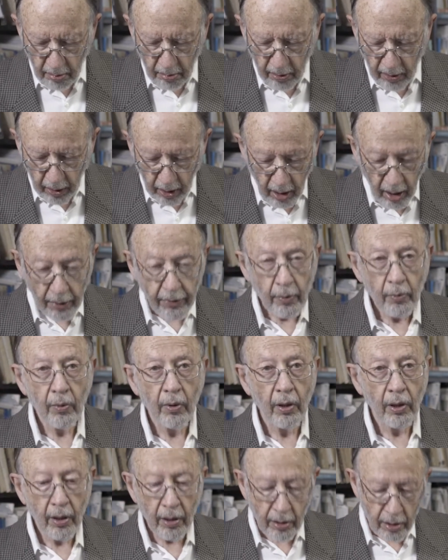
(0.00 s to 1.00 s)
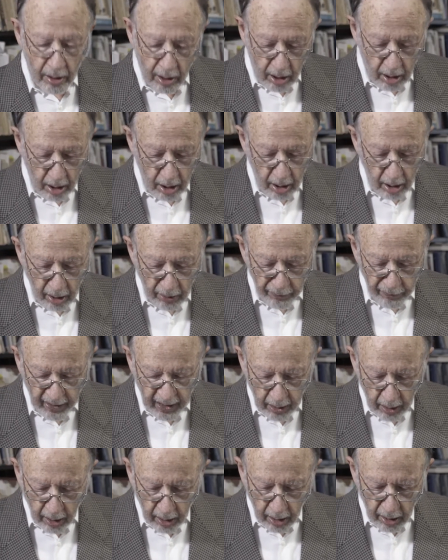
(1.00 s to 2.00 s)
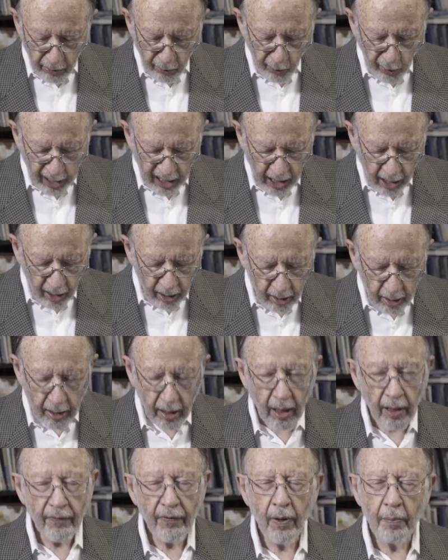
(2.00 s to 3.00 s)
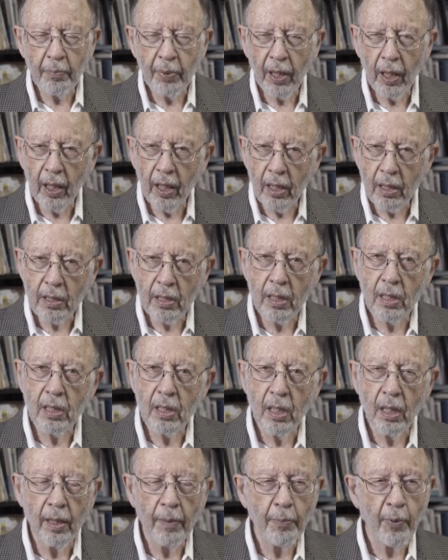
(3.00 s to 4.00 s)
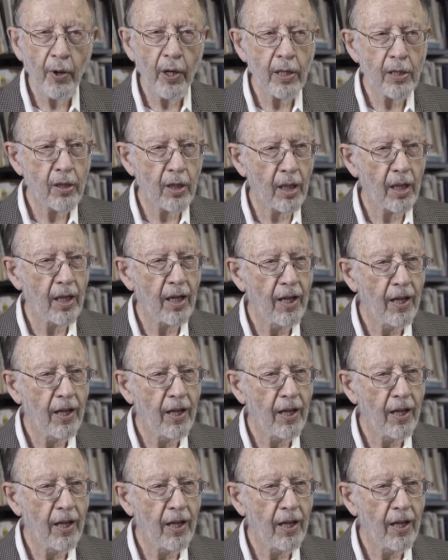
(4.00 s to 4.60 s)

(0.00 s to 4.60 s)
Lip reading: In other words, the reality of the past is in the present.